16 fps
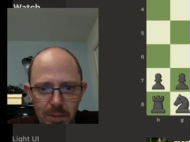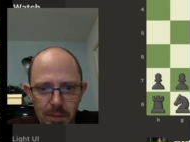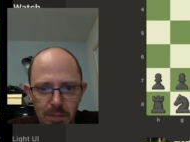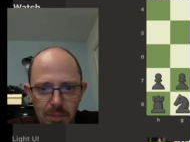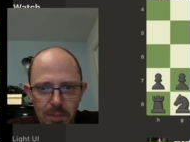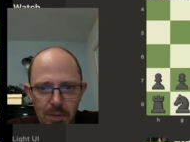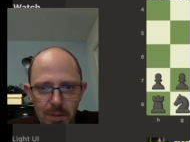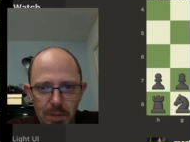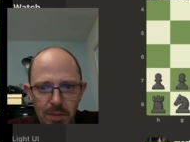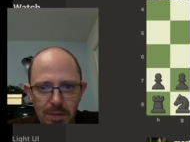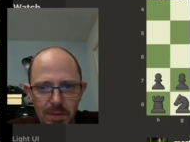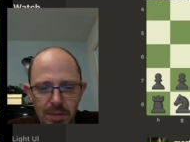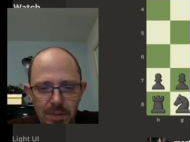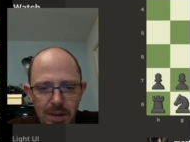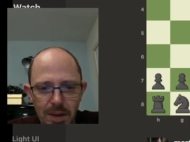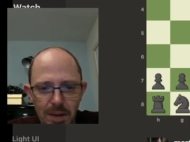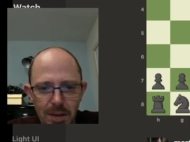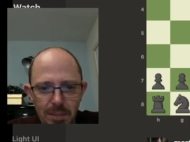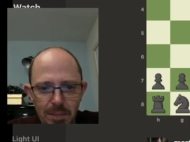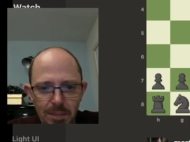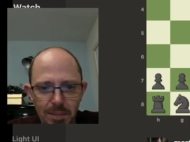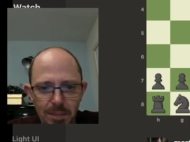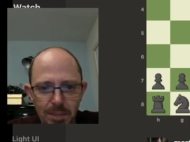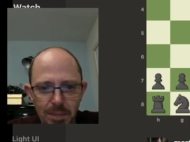We'll use the same
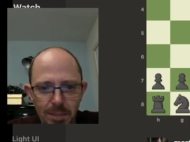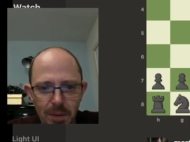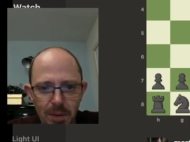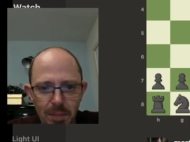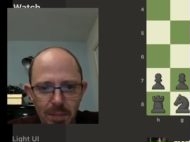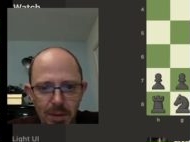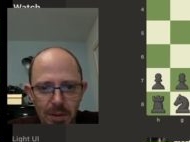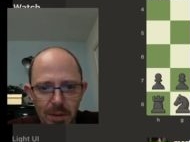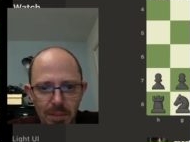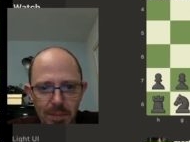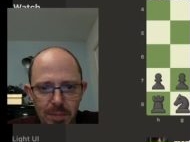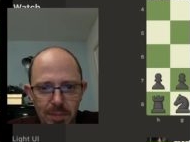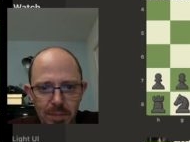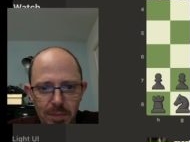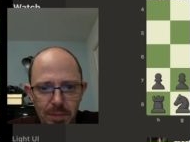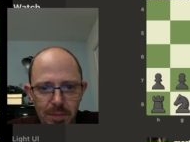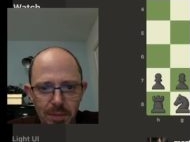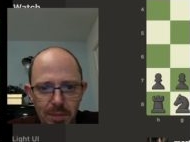opening as before.